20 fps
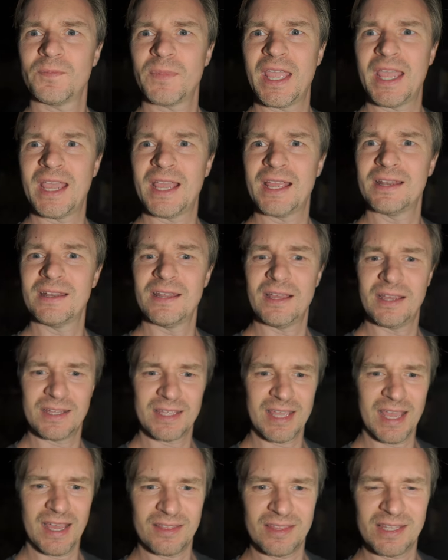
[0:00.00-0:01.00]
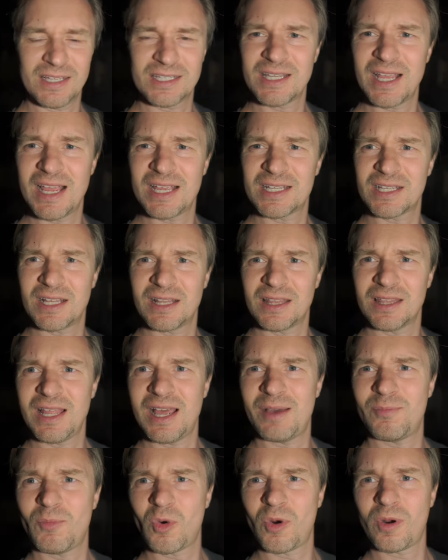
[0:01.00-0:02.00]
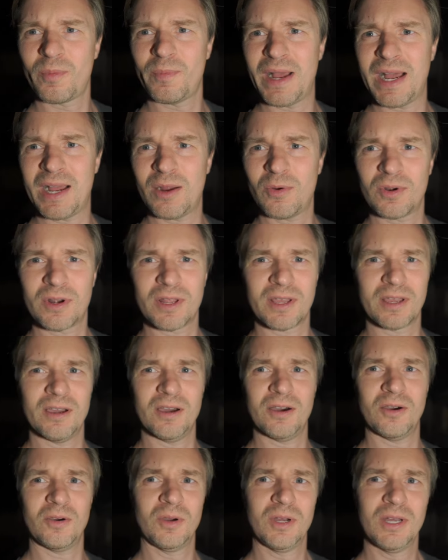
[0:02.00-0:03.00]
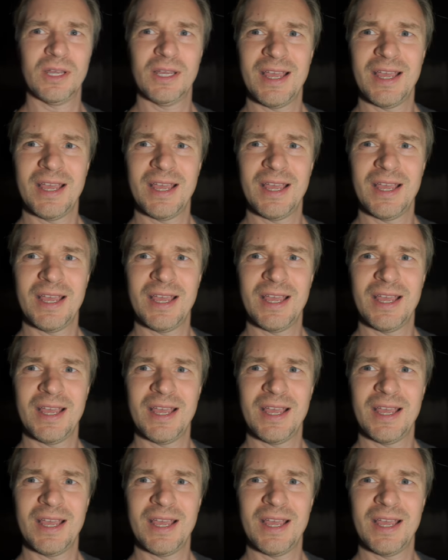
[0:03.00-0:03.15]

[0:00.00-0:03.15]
And yeah, this has a lot more power to go.